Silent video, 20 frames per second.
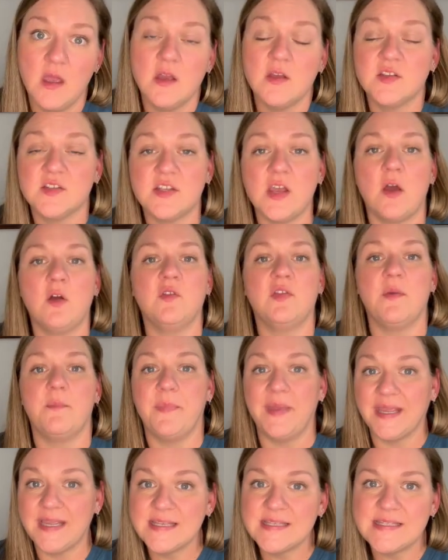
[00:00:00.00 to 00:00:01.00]
So the
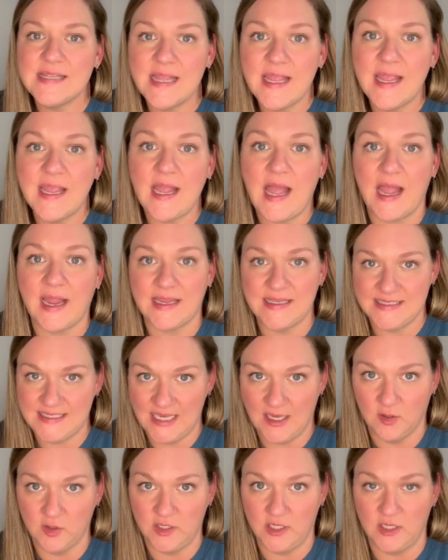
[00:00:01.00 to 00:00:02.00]
biggest thing I can
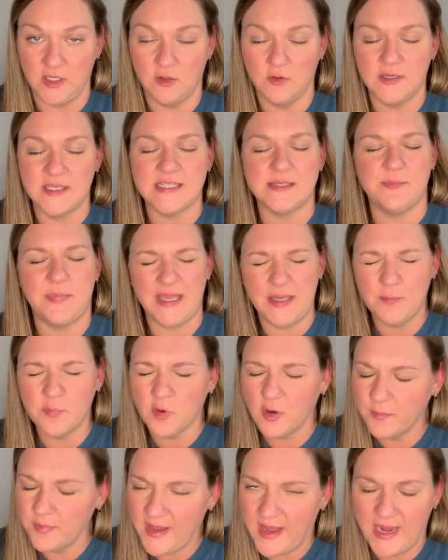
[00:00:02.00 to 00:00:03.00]
tell you is be
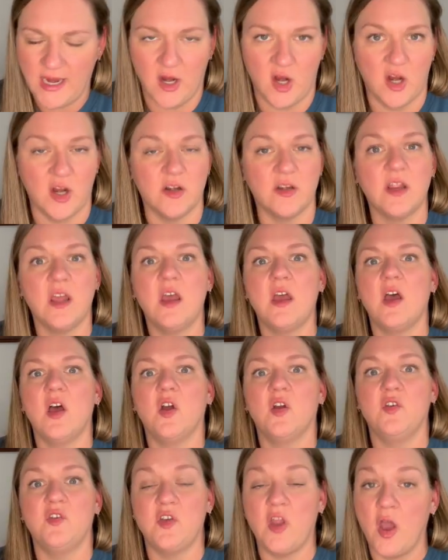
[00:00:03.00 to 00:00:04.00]
prepared,
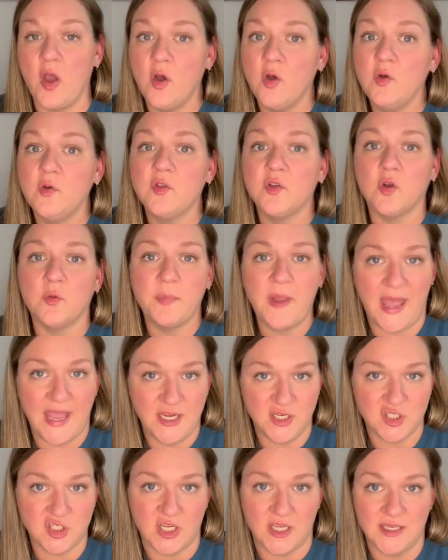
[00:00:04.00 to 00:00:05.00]
know your
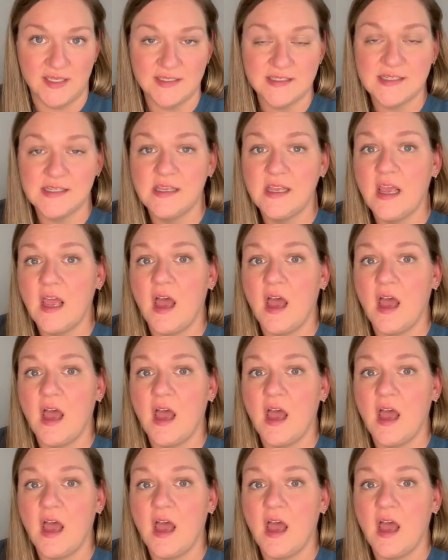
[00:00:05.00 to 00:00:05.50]
patient,